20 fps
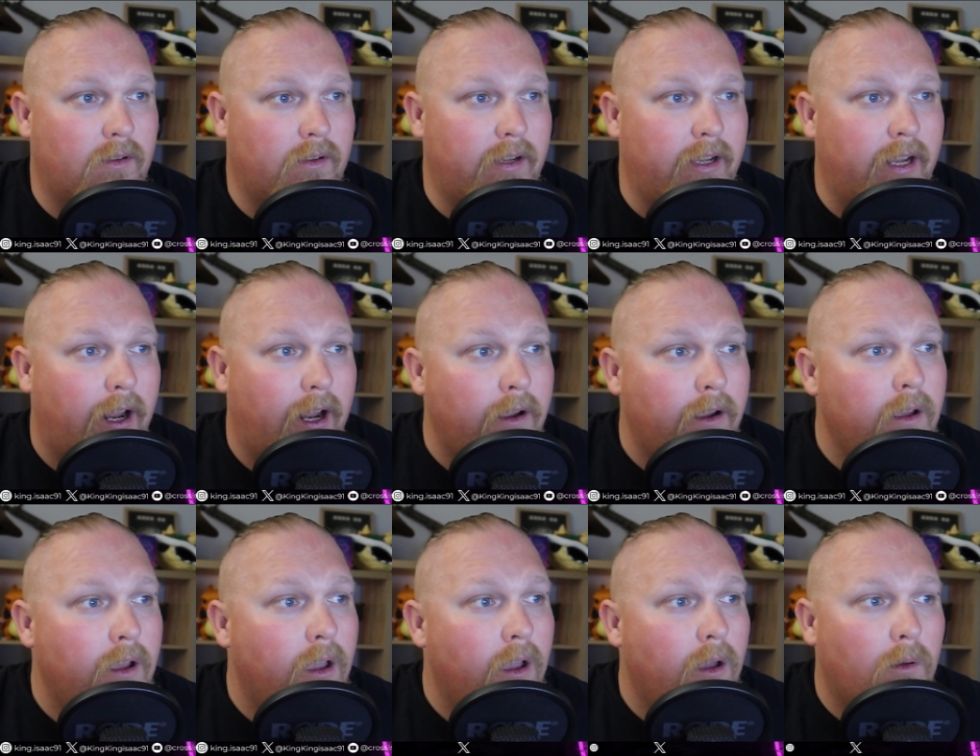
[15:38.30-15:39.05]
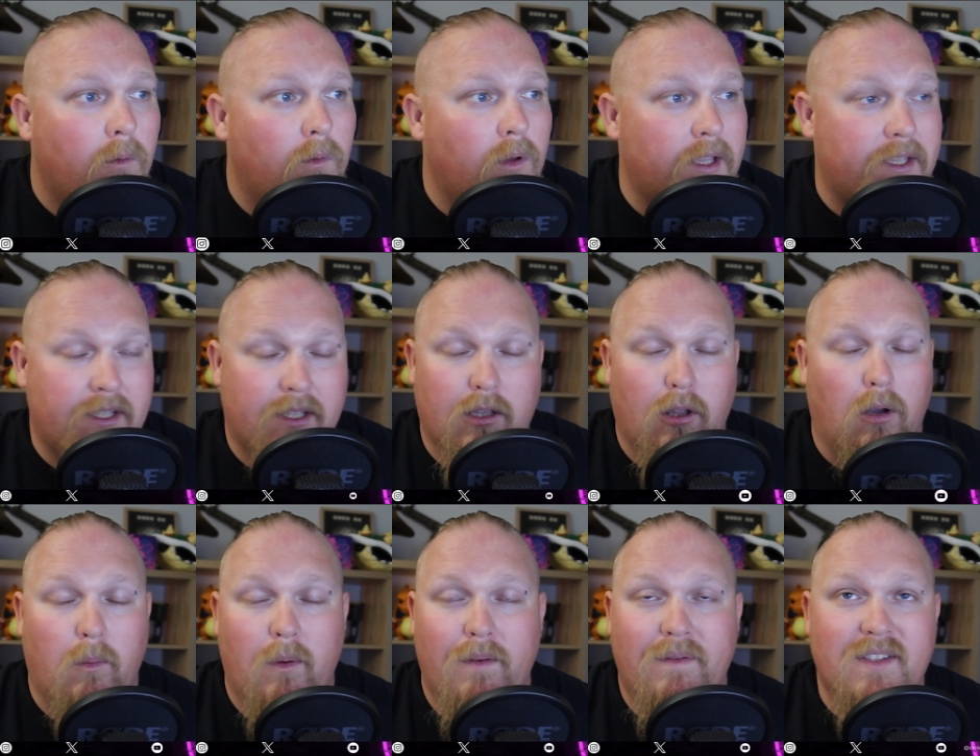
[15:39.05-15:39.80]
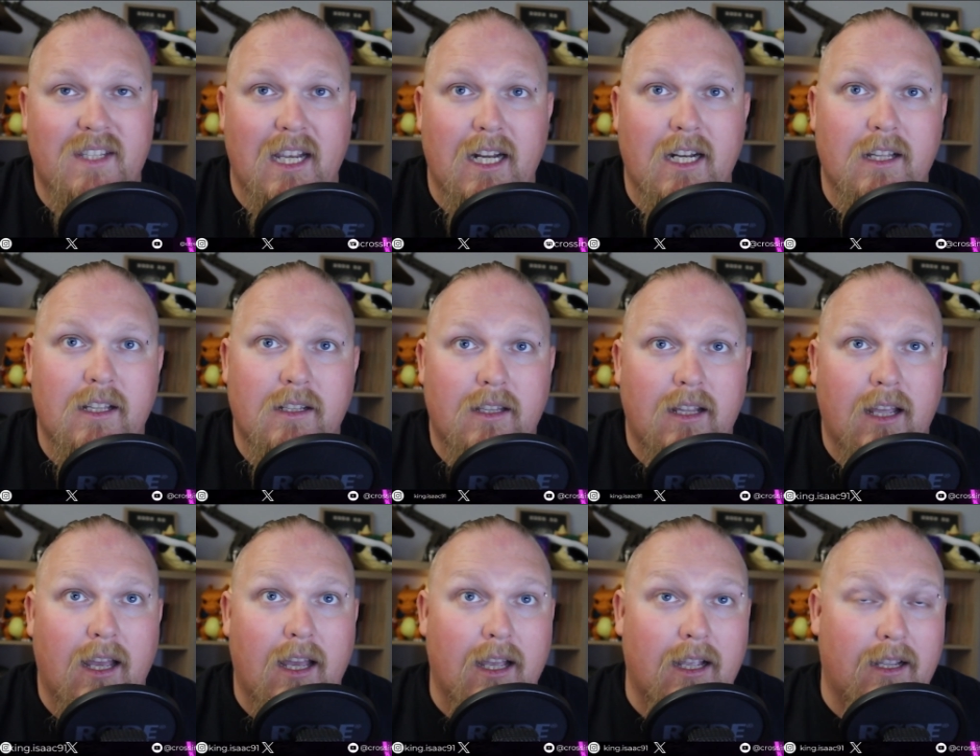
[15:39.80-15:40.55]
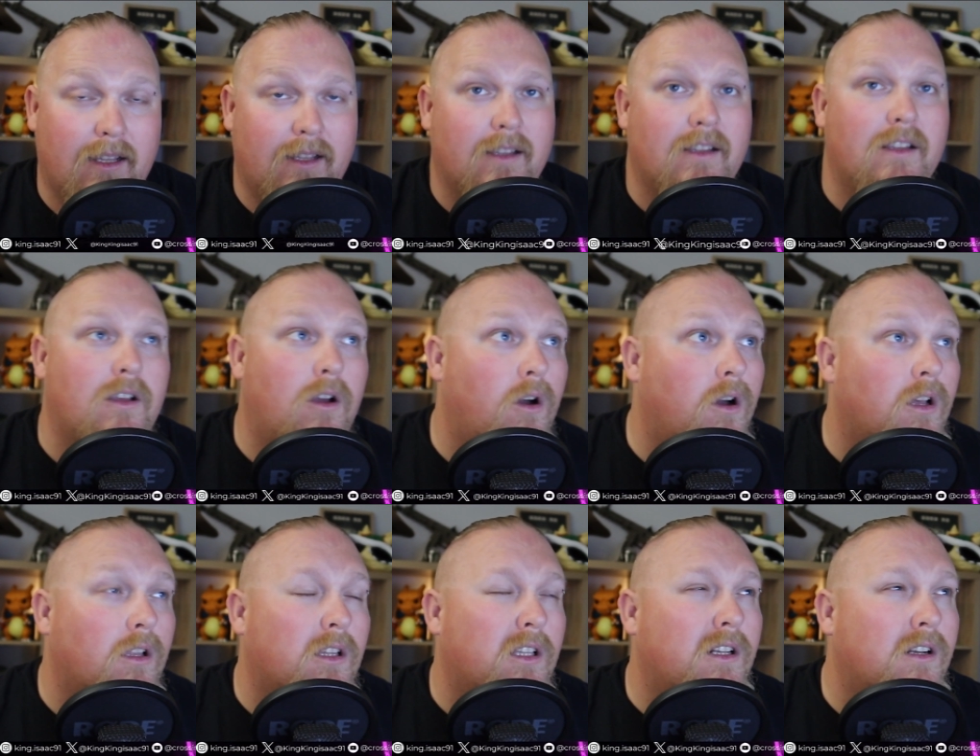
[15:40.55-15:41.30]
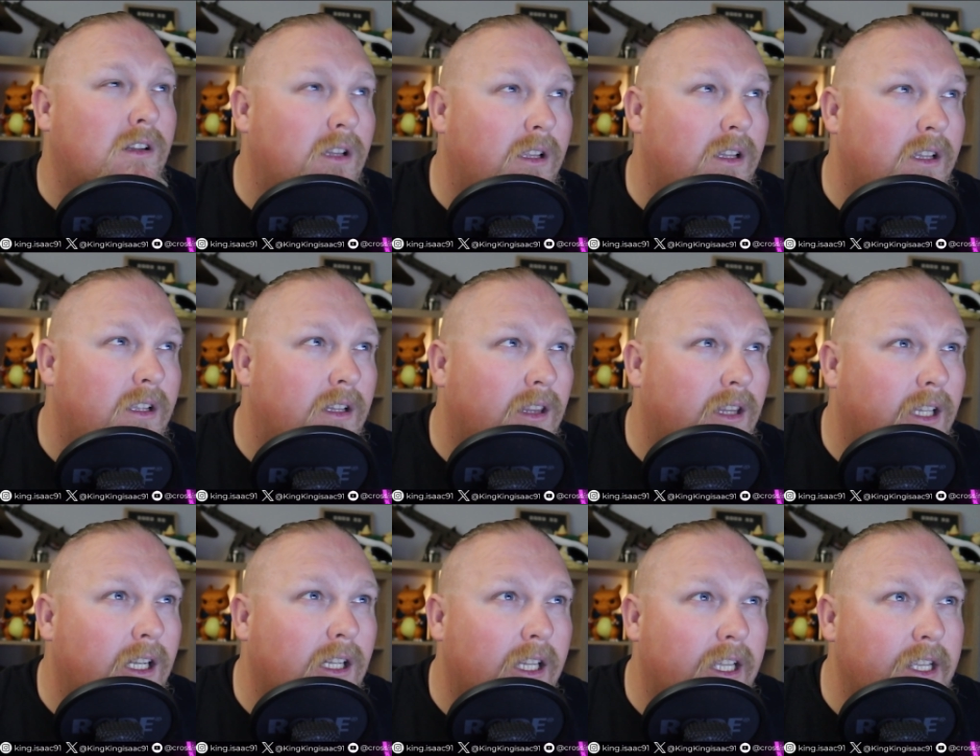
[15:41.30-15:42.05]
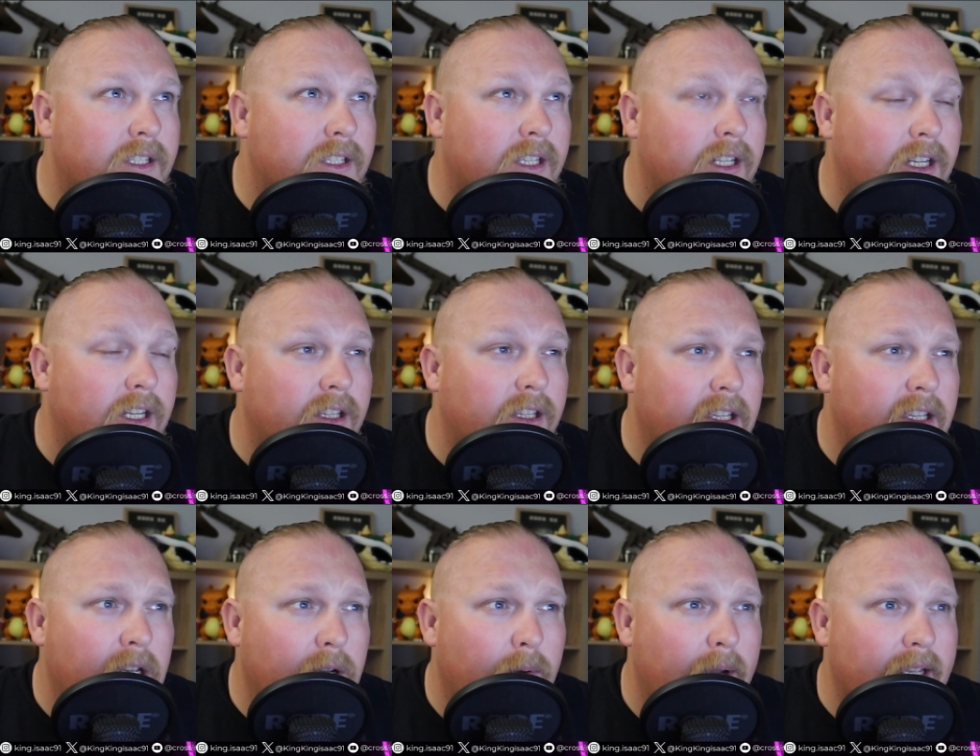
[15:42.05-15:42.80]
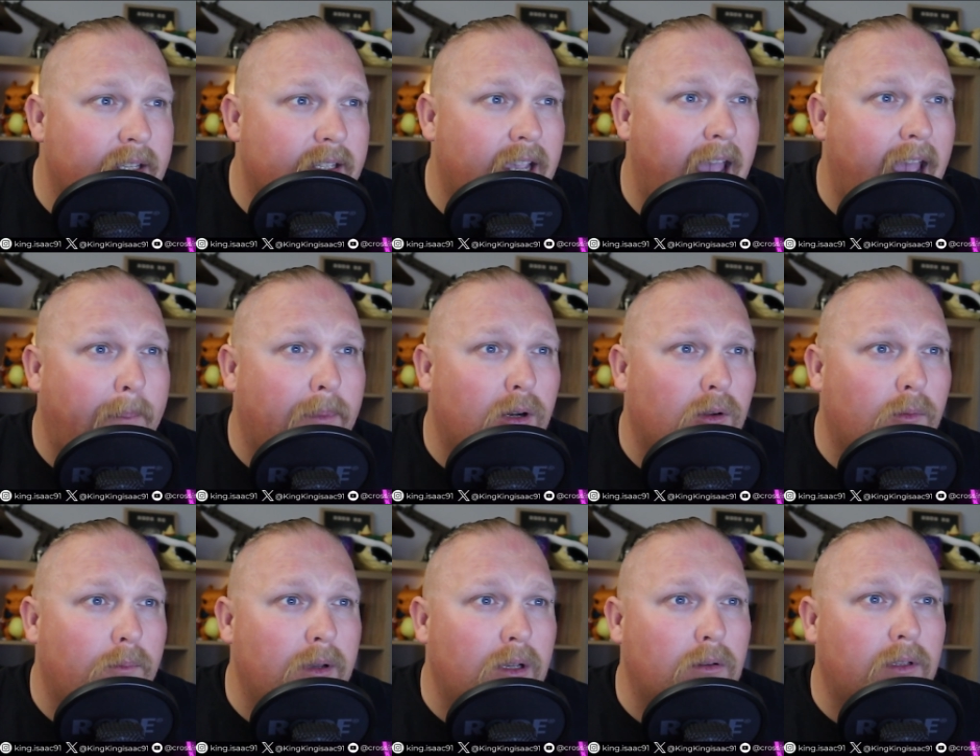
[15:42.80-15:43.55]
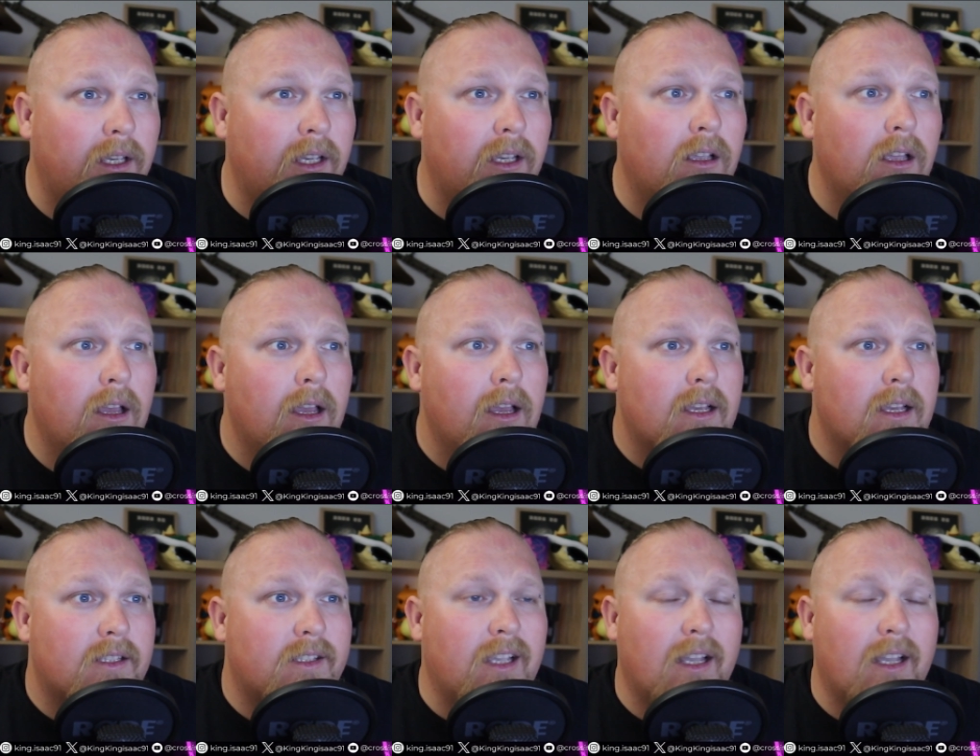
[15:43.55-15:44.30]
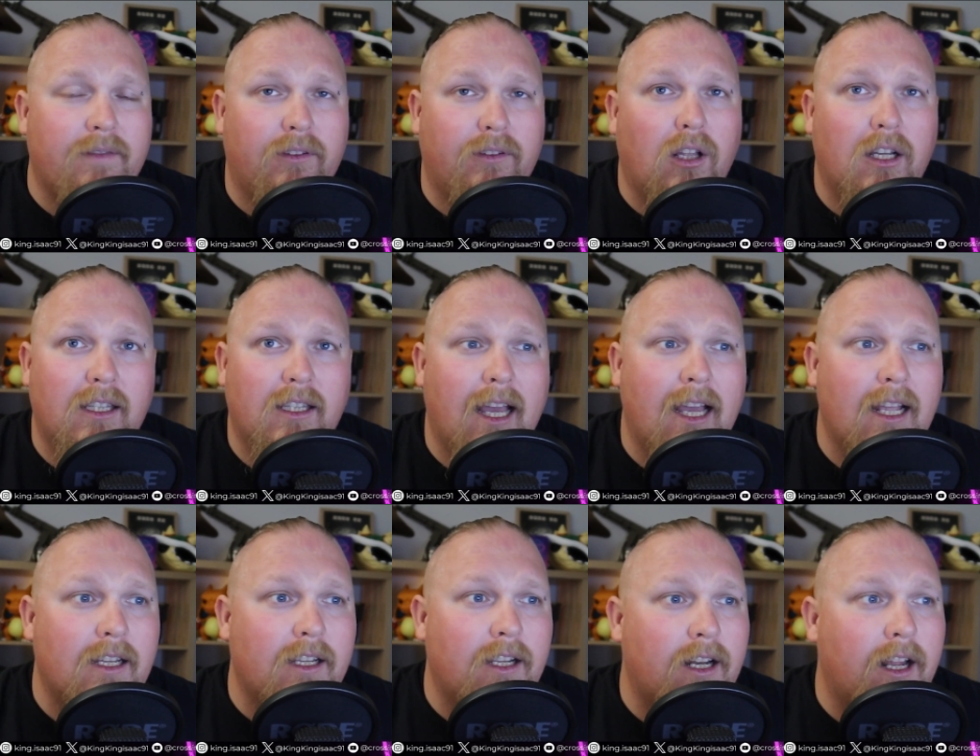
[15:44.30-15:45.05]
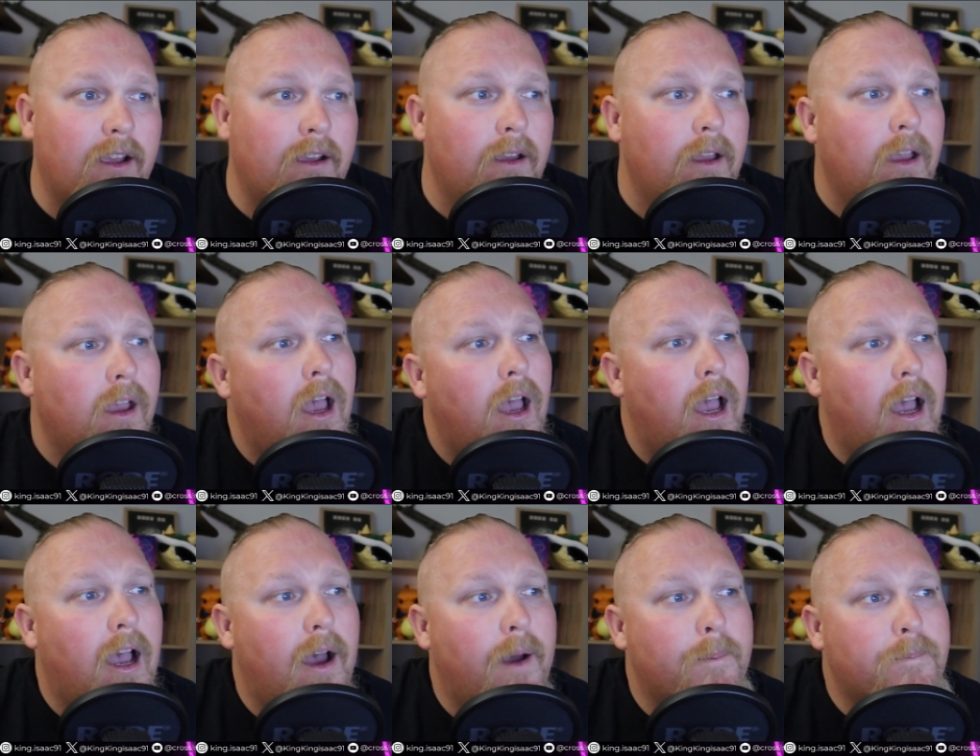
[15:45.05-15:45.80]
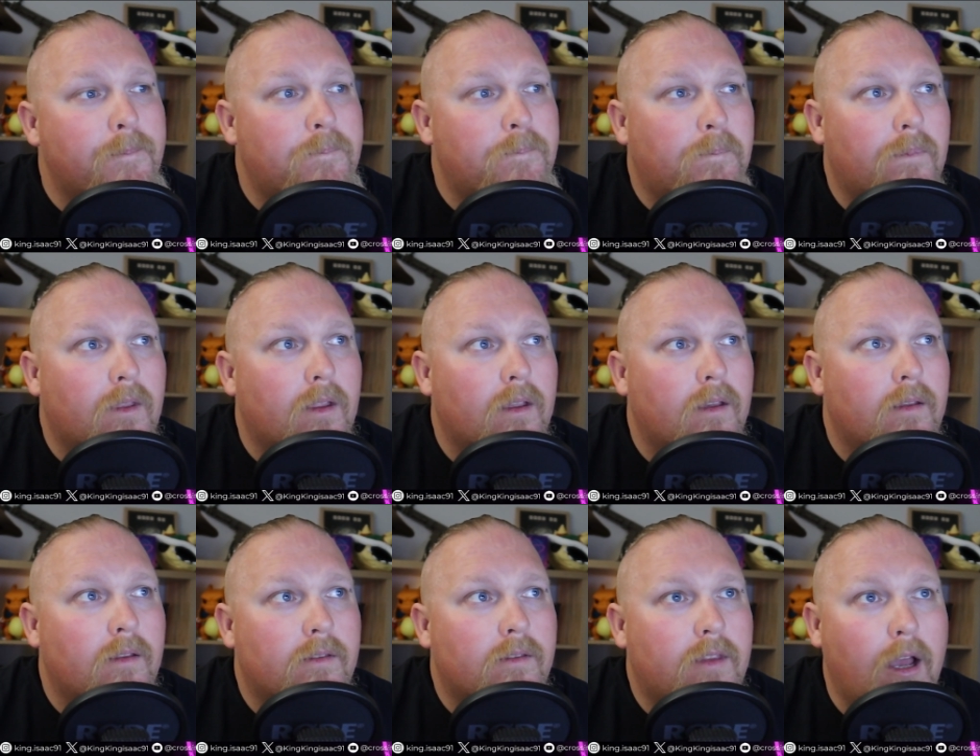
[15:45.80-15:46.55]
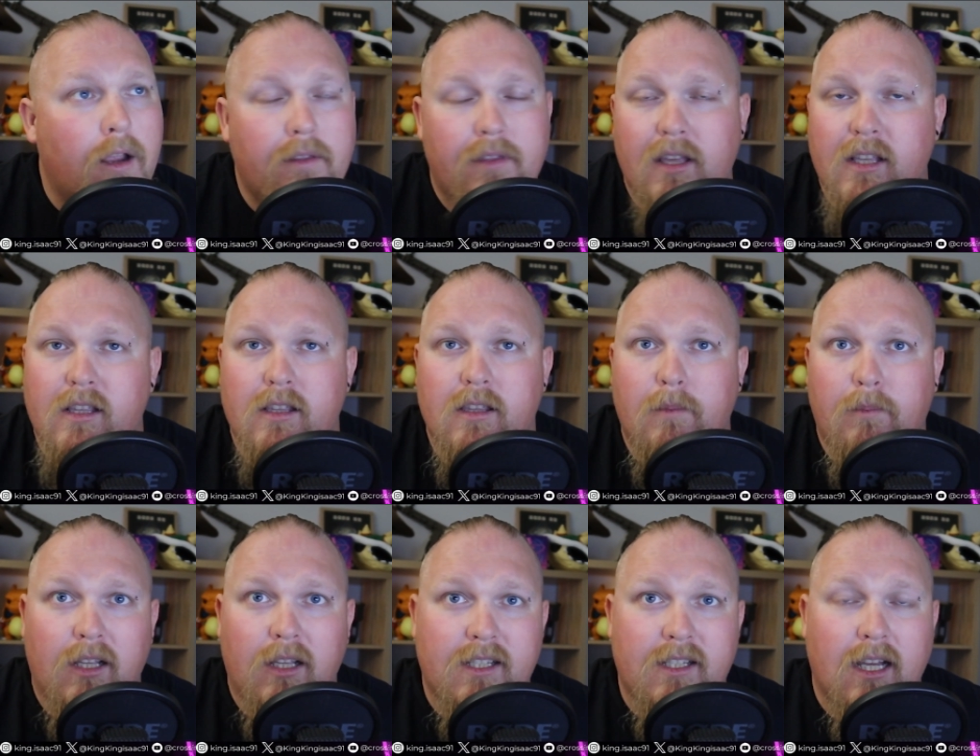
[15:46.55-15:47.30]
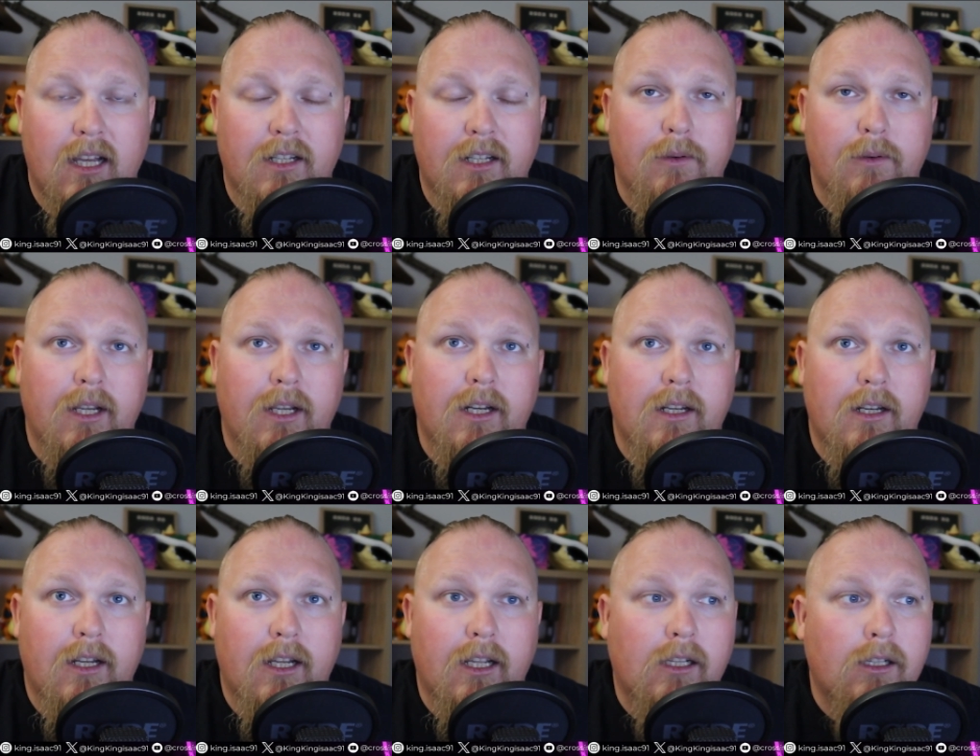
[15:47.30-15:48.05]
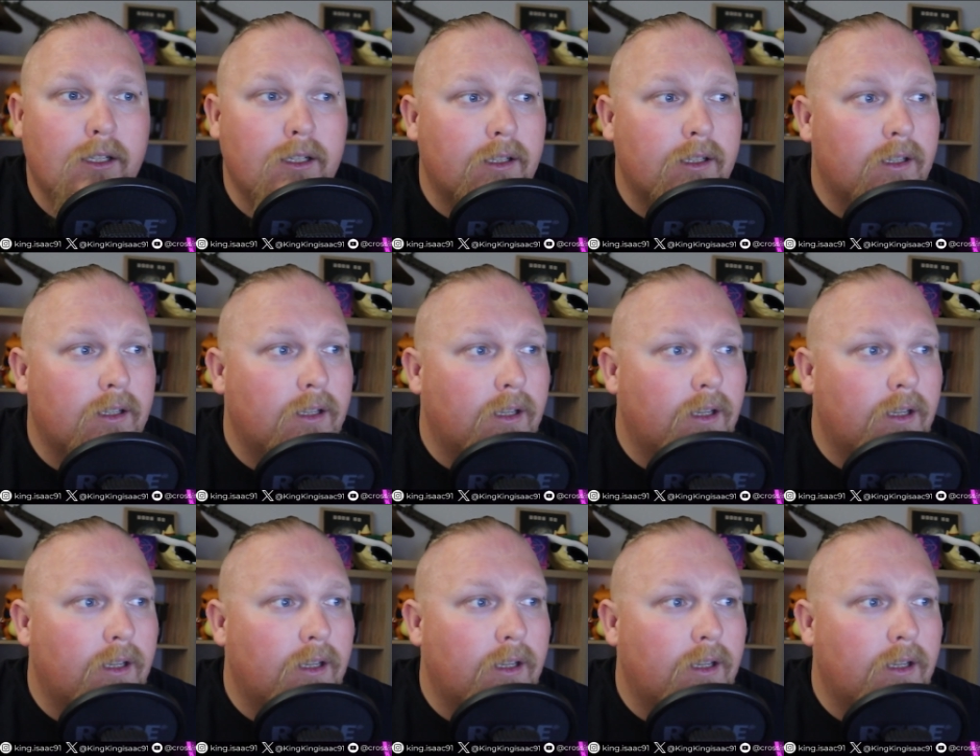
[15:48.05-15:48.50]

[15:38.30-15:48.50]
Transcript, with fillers: you know, it's like we've seen it, a little incident in the US Capitol building, stuff like that, you know. Don't think that the police aren't doing it in England.